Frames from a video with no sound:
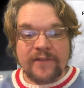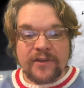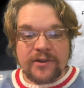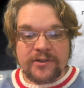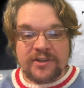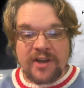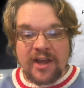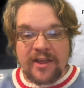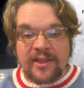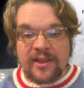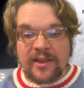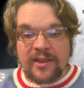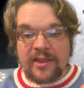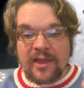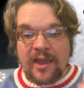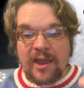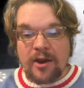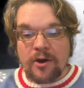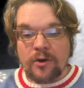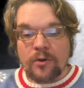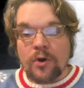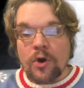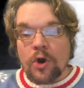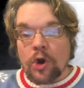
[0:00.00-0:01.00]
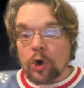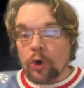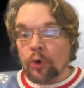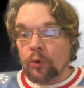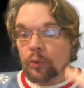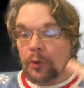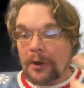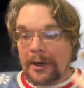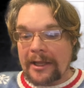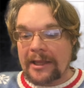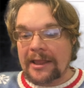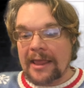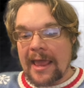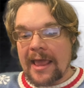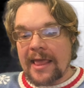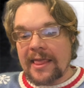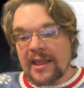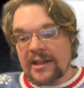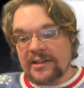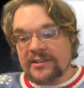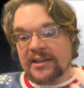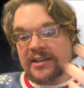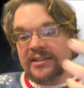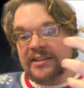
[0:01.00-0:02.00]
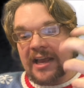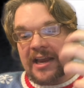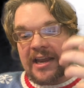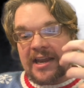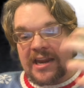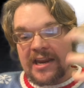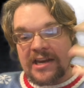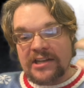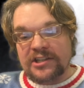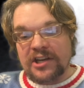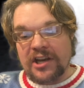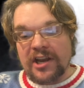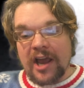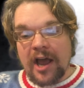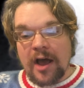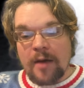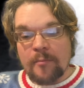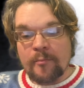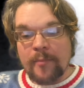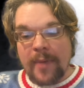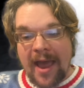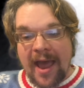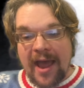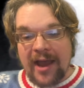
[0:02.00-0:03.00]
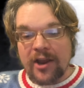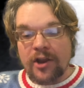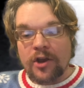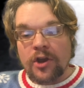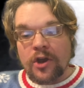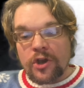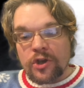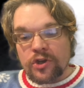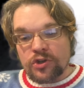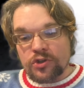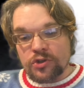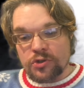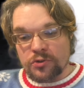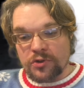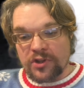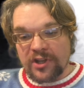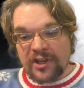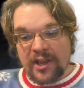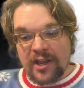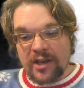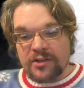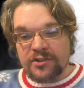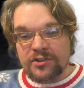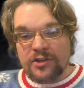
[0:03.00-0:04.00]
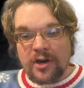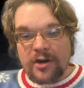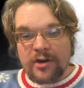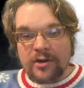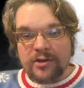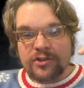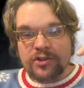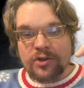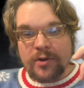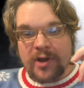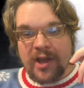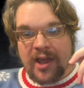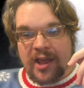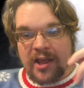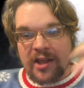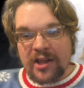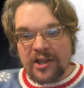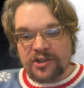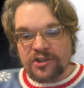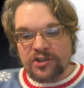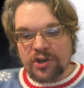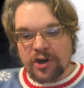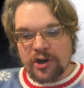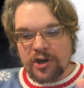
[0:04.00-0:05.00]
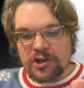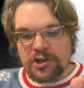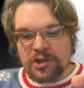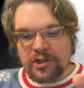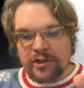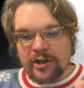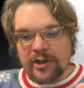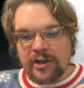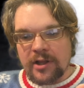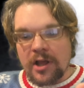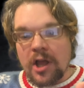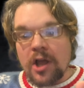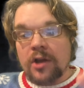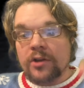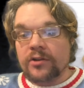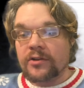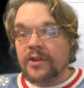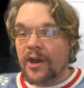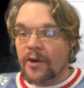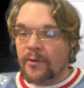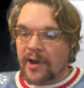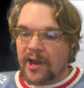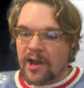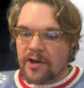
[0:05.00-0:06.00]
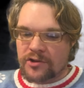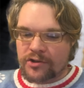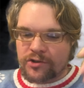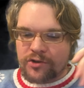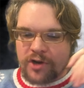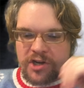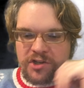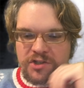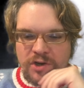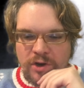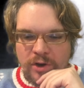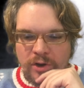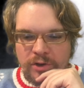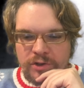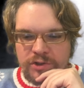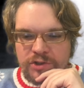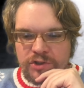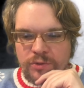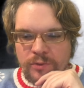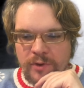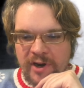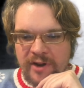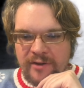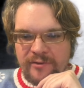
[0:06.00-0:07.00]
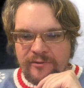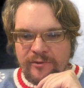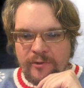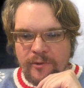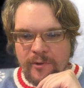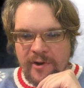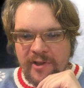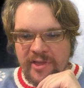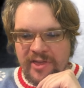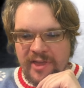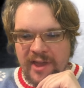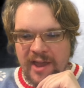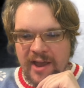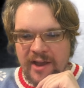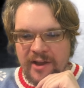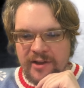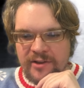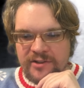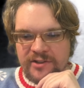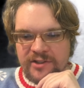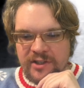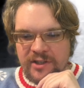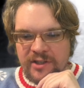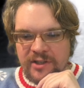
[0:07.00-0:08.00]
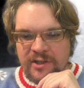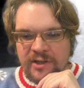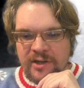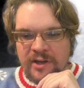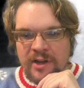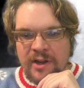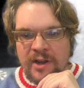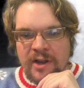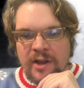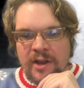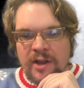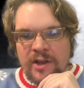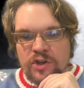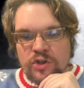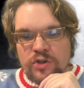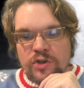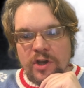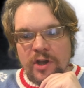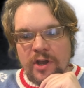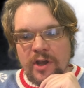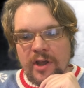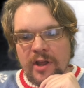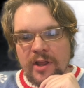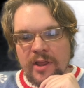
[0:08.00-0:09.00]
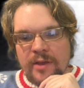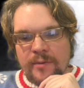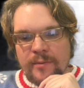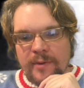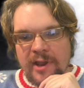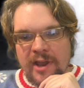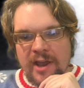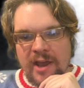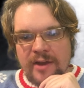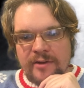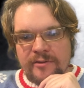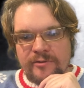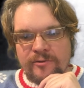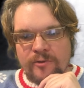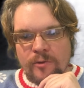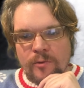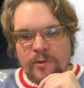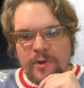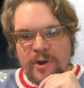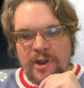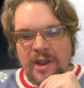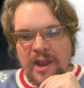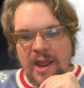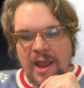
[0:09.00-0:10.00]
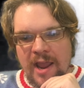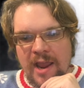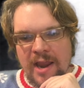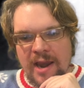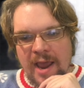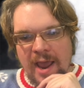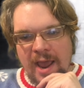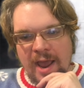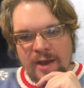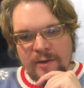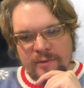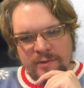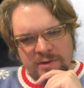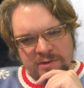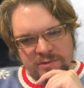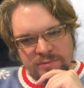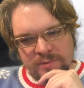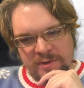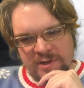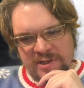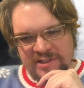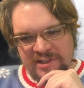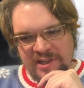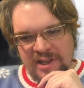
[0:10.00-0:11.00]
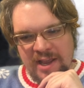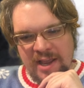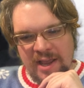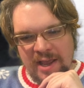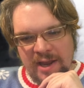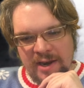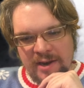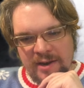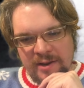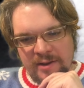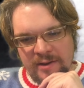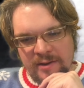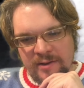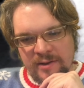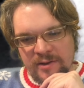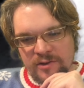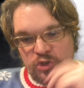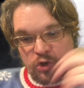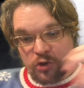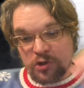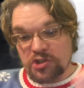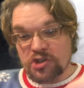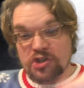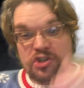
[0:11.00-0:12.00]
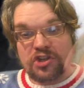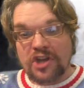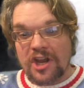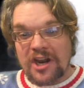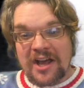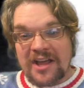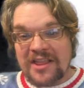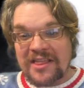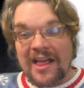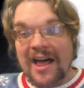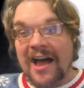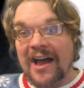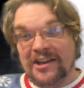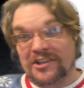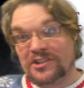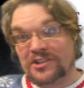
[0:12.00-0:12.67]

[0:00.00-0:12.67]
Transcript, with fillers: There's nothing there really that says I need to come back to the Kickstarter. So it's starting to look. There we go. Stretch goals 24,000 uh, then we got 48 hours. What is that? So it's just going to unlock.